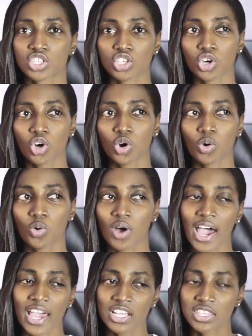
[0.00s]
So
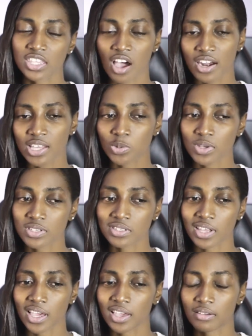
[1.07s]
I thought this
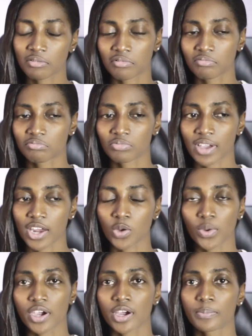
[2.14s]
was like kind
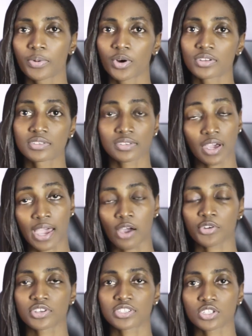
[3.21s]
of weird, but I
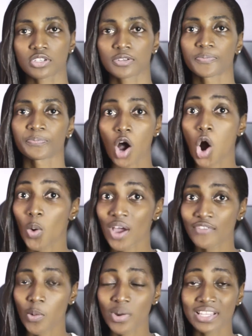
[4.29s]
understood.
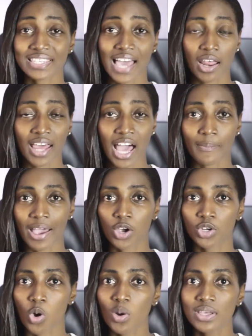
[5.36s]
However, with the Talon app, I
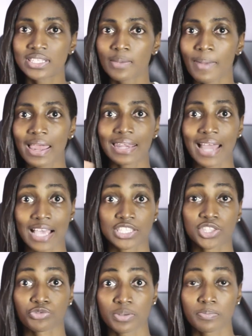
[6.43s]
could only see my
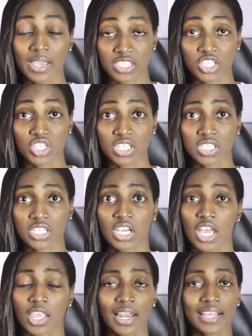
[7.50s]
last three messages.
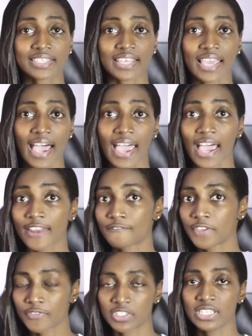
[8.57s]
Now let's say I had
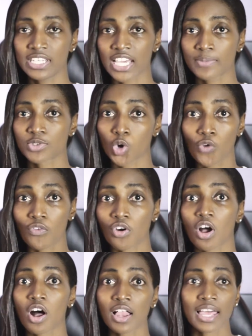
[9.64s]
50 DMs
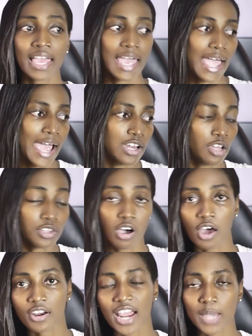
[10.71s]
overall, and on the
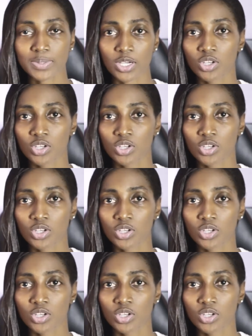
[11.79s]
other apps, I